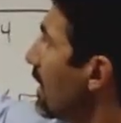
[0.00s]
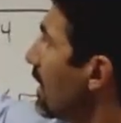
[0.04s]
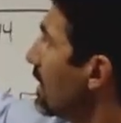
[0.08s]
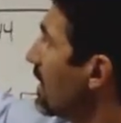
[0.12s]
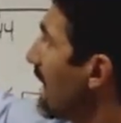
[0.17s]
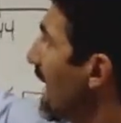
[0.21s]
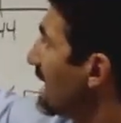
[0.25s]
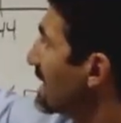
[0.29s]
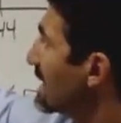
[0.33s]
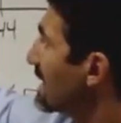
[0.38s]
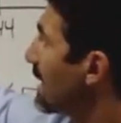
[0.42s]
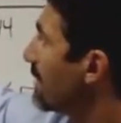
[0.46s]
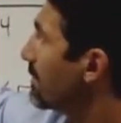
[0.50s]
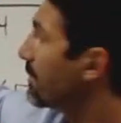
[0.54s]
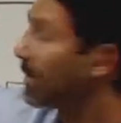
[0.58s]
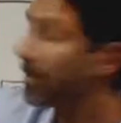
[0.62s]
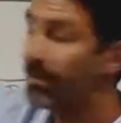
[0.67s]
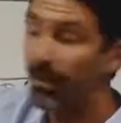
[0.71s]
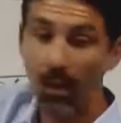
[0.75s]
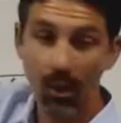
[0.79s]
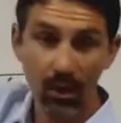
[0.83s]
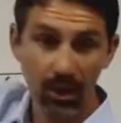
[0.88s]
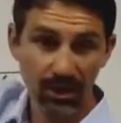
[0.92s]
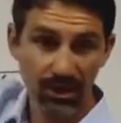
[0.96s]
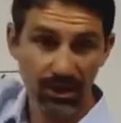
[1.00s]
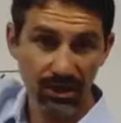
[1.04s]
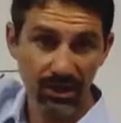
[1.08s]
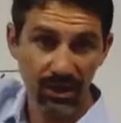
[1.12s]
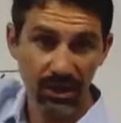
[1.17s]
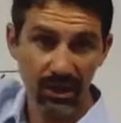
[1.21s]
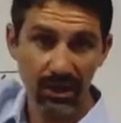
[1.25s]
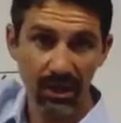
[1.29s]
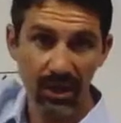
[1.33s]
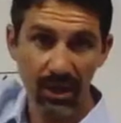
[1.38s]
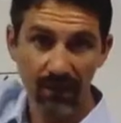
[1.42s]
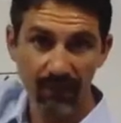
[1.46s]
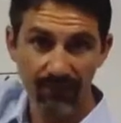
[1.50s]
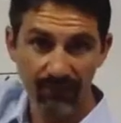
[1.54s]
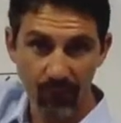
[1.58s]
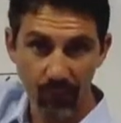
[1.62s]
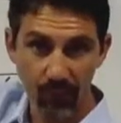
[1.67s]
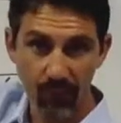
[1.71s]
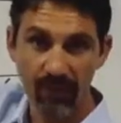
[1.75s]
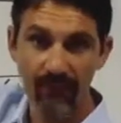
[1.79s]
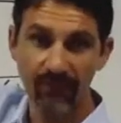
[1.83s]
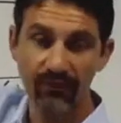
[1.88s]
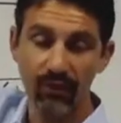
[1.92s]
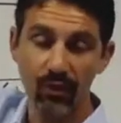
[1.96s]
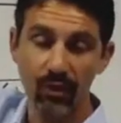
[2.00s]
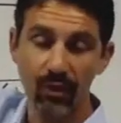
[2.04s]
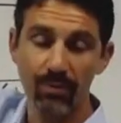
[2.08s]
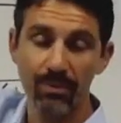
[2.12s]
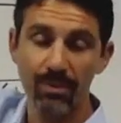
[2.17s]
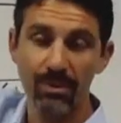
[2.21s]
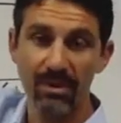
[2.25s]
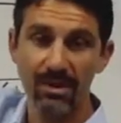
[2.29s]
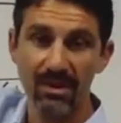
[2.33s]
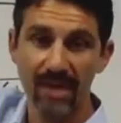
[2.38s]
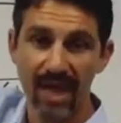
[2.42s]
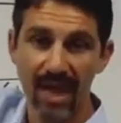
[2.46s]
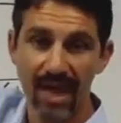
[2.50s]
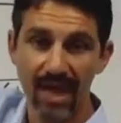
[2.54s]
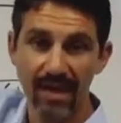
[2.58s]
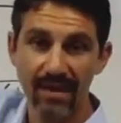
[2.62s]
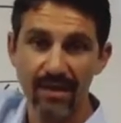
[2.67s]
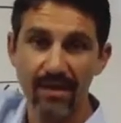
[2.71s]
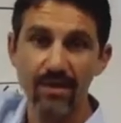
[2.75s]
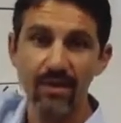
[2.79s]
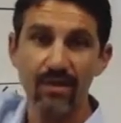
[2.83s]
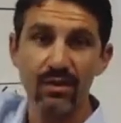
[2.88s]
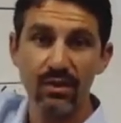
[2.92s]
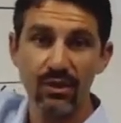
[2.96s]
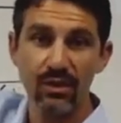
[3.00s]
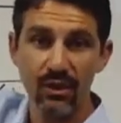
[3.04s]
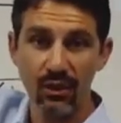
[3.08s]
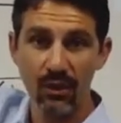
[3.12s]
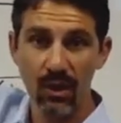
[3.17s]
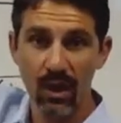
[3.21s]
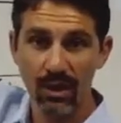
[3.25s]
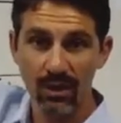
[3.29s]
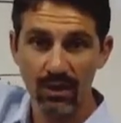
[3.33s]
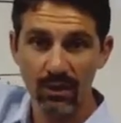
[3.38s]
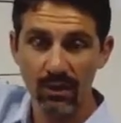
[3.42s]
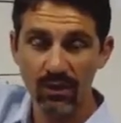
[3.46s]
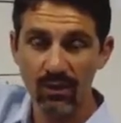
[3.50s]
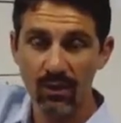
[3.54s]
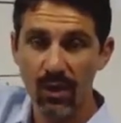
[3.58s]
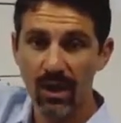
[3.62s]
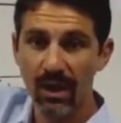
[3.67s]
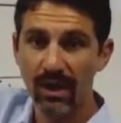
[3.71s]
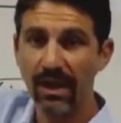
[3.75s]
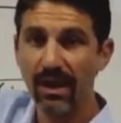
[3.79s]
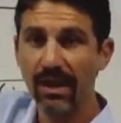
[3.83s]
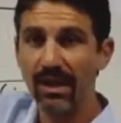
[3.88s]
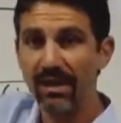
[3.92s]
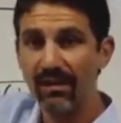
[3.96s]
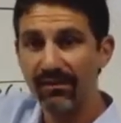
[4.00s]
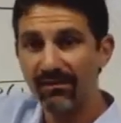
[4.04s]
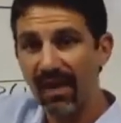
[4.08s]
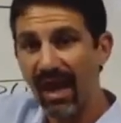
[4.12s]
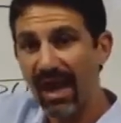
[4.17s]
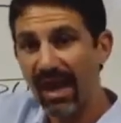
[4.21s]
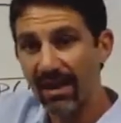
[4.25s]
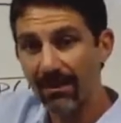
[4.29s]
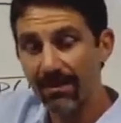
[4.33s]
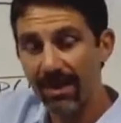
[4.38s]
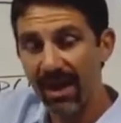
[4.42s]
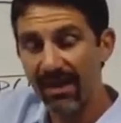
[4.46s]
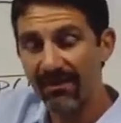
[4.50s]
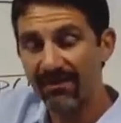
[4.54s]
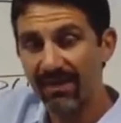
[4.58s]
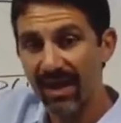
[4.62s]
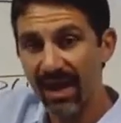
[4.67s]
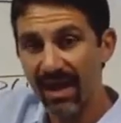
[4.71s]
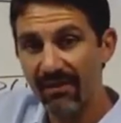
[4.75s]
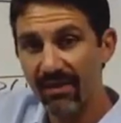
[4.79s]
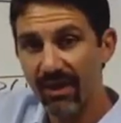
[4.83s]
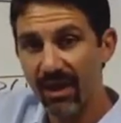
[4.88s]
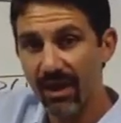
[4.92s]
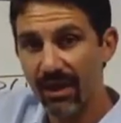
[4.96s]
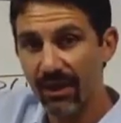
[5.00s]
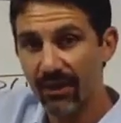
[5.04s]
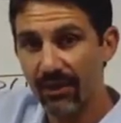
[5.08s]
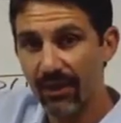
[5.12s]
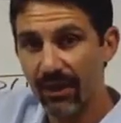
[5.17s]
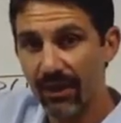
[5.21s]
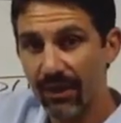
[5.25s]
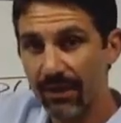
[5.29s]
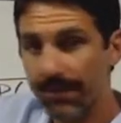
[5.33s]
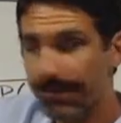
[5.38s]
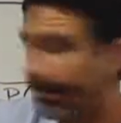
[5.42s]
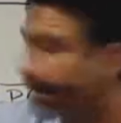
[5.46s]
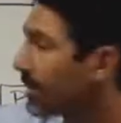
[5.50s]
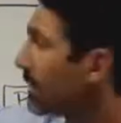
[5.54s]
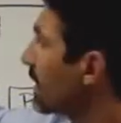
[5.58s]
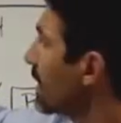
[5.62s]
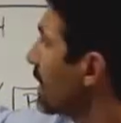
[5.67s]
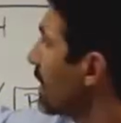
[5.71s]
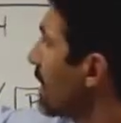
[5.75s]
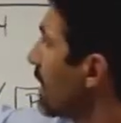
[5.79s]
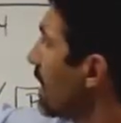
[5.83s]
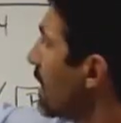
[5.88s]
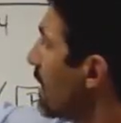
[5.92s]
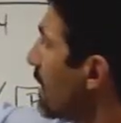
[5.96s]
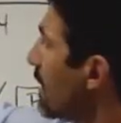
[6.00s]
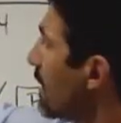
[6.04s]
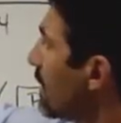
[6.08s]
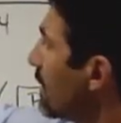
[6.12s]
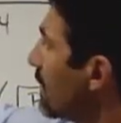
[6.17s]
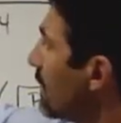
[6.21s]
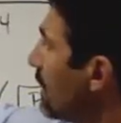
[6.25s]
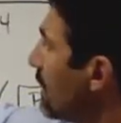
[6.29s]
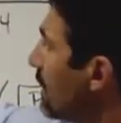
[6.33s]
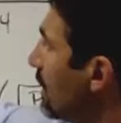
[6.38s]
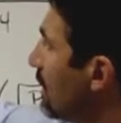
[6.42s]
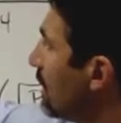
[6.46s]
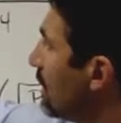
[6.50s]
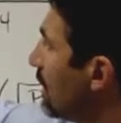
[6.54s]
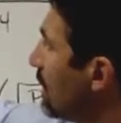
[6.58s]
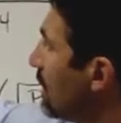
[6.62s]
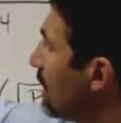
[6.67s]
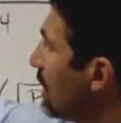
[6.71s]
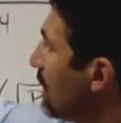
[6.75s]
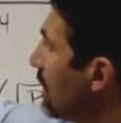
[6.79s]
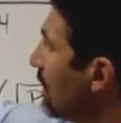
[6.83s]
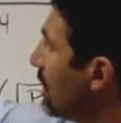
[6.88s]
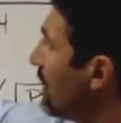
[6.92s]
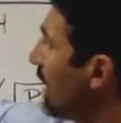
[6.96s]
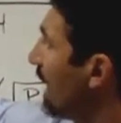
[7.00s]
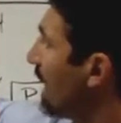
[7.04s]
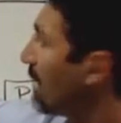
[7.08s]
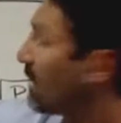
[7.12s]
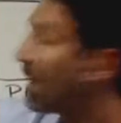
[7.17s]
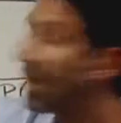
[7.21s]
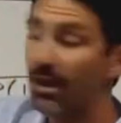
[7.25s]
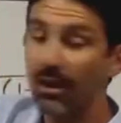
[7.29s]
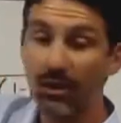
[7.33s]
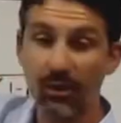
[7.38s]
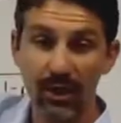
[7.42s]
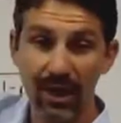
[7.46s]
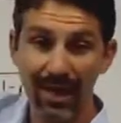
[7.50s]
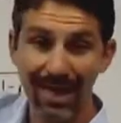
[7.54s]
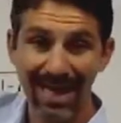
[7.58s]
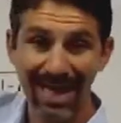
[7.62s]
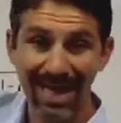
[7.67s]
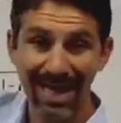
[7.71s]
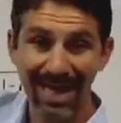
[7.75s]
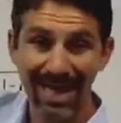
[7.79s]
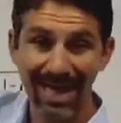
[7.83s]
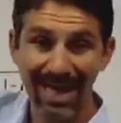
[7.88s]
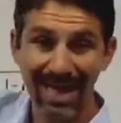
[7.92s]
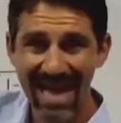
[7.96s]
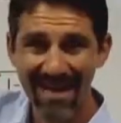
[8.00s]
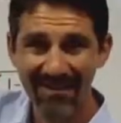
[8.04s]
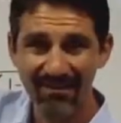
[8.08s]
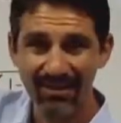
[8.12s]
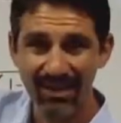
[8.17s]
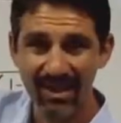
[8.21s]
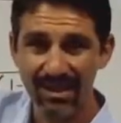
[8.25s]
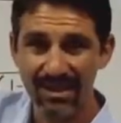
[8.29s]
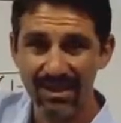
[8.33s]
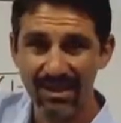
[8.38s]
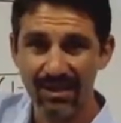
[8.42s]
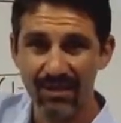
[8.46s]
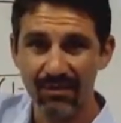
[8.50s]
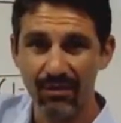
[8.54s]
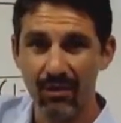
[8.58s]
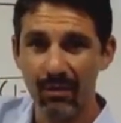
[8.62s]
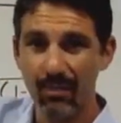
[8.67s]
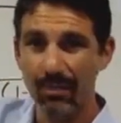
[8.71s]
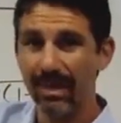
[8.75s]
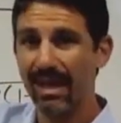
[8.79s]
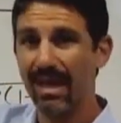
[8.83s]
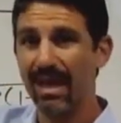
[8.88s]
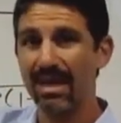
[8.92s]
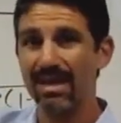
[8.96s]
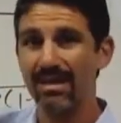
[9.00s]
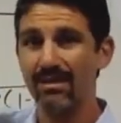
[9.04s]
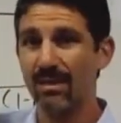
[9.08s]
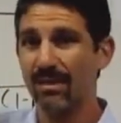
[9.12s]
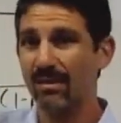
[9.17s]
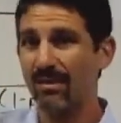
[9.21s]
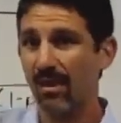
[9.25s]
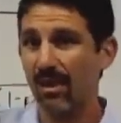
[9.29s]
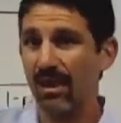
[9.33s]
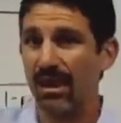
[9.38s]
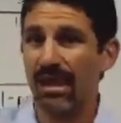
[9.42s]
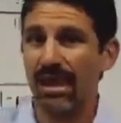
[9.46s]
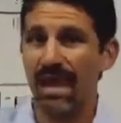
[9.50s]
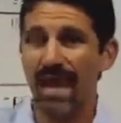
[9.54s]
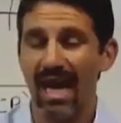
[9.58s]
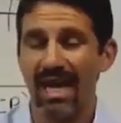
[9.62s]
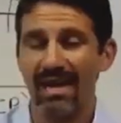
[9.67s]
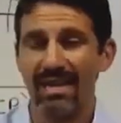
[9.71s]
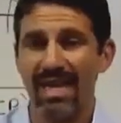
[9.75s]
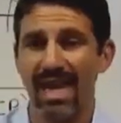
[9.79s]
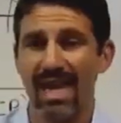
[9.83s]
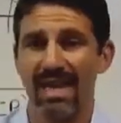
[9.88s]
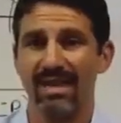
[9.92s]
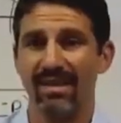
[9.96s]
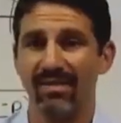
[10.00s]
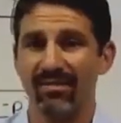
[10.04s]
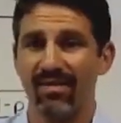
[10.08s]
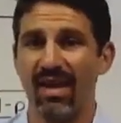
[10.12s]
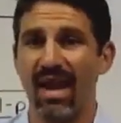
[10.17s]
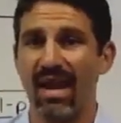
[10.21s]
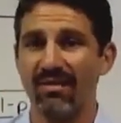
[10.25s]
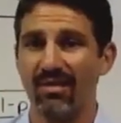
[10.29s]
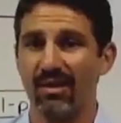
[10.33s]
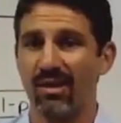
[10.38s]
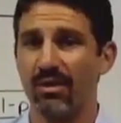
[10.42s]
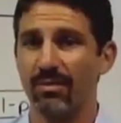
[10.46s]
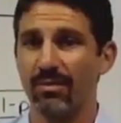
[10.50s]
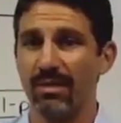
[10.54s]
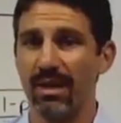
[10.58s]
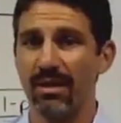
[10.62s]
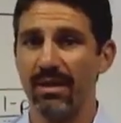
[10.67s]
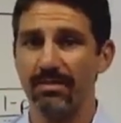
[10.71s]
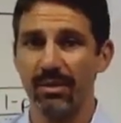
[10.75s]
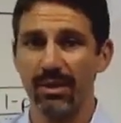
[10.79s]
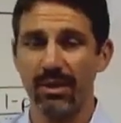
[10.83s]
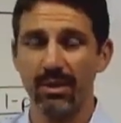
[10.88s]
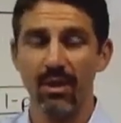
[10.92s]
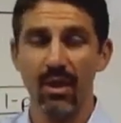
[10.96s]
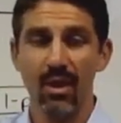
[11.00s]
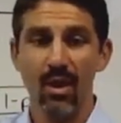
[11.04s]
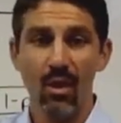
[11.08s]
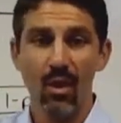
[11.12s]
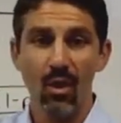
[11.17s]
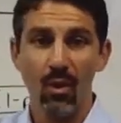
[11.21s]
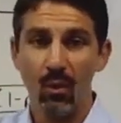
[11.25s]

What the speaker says: That's a proportion of 44%. 220 divided by 500. You then want to create a confidence interval because we've only contacted 500 people.